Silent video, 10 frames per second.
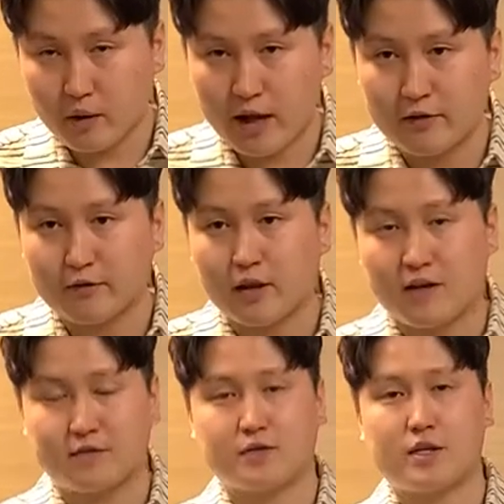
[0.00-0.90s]
have
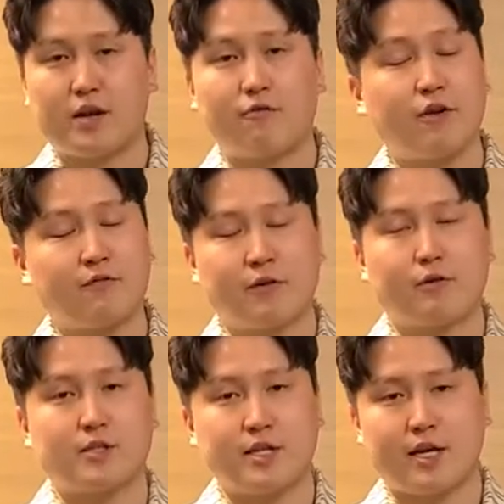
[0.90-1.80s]
left a review
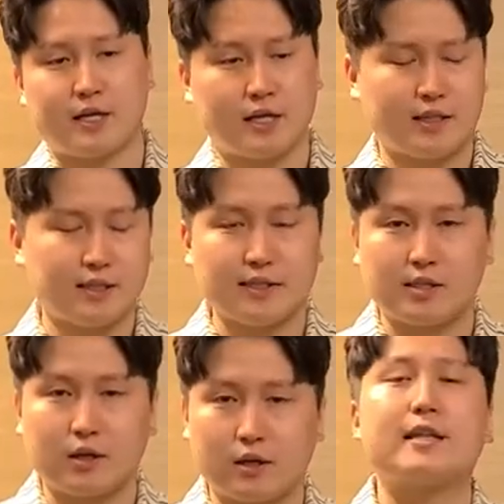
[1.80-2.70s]
saying that this is
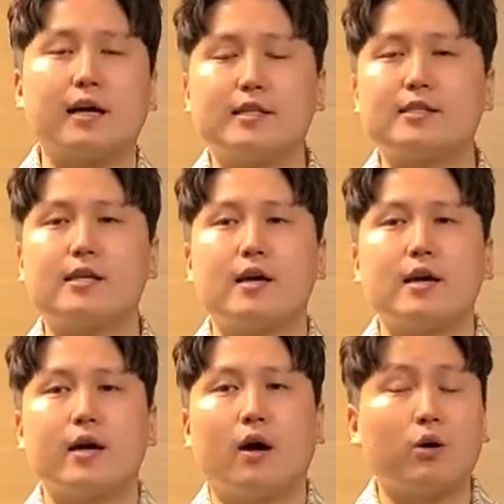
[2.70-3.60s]
a nice
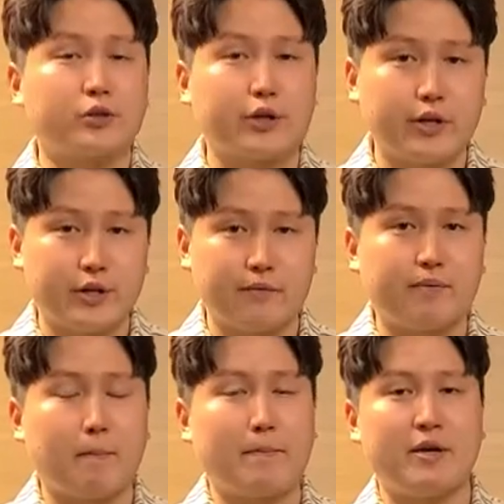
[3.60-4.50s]
alternative
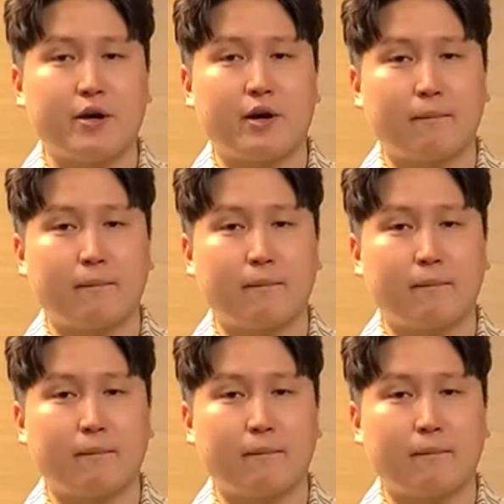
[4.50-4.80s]
beer